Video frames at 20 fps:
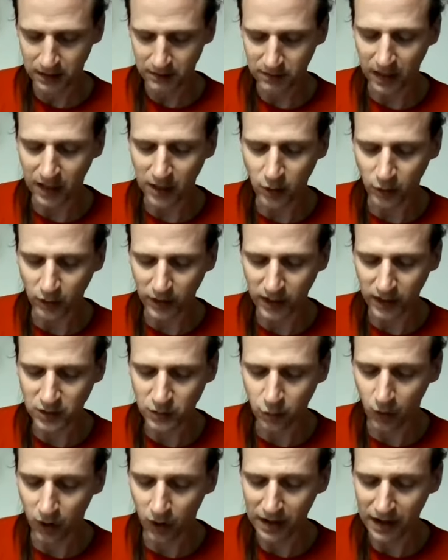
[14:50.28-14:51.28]
They creaked
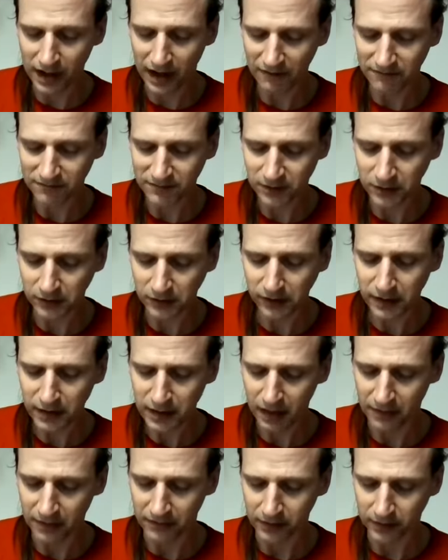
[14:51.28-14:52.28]
one after
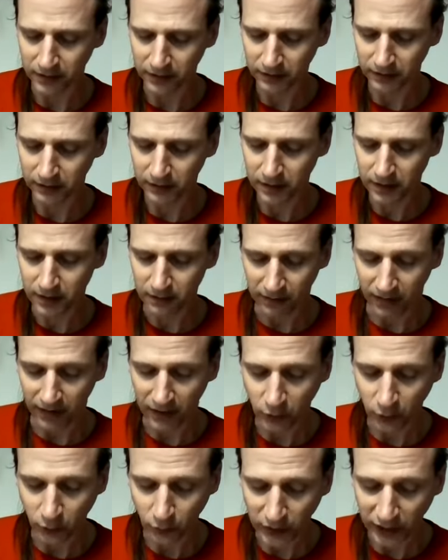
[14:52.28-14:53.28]
another. They
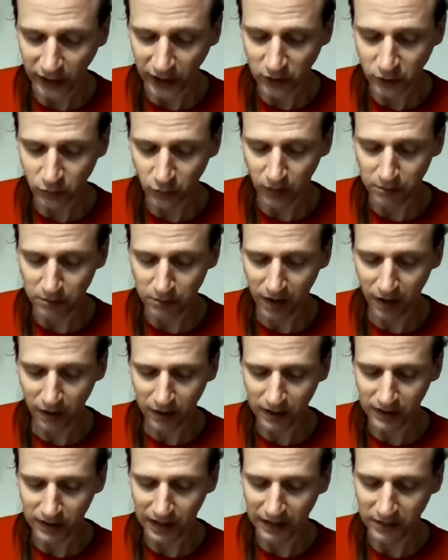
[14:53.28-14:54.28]
creaked when
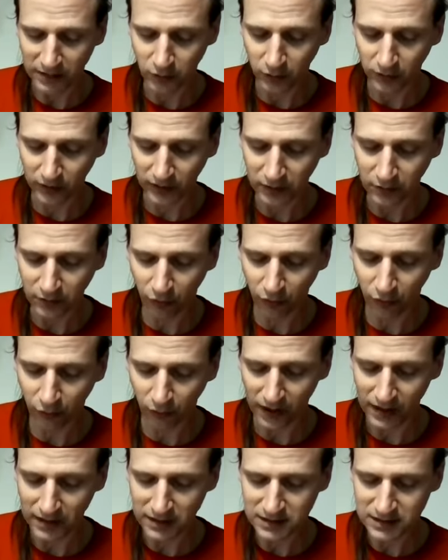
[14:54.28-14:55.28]
Marion had creaked
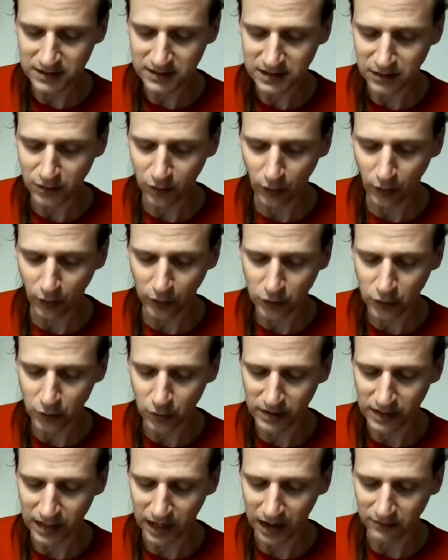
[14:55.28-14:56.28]
thrice in order
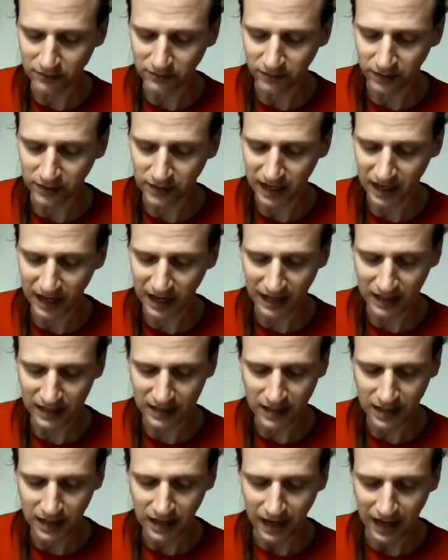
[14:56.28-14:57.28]
to account for
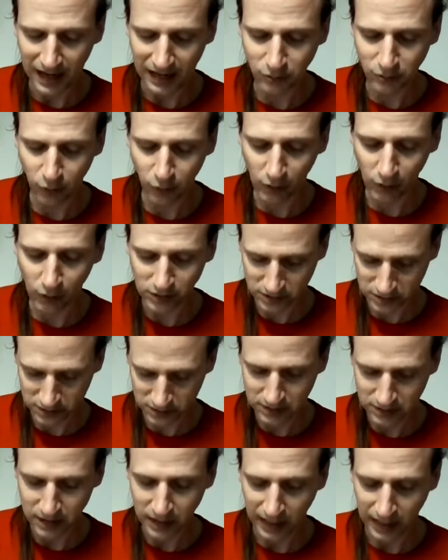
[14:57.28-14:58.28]
Kay, and Wart,
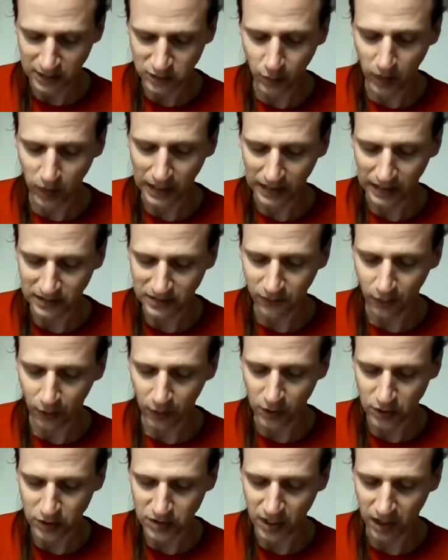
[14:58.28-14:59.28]
as well as for
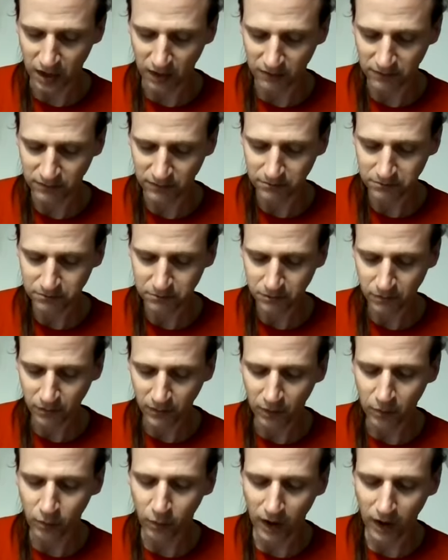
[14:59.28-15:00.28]
herself,
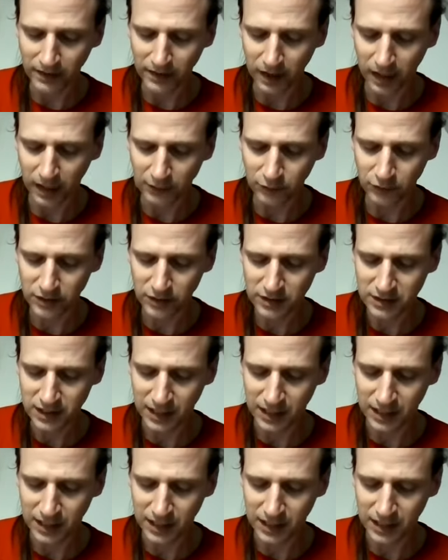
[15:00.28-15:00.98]
100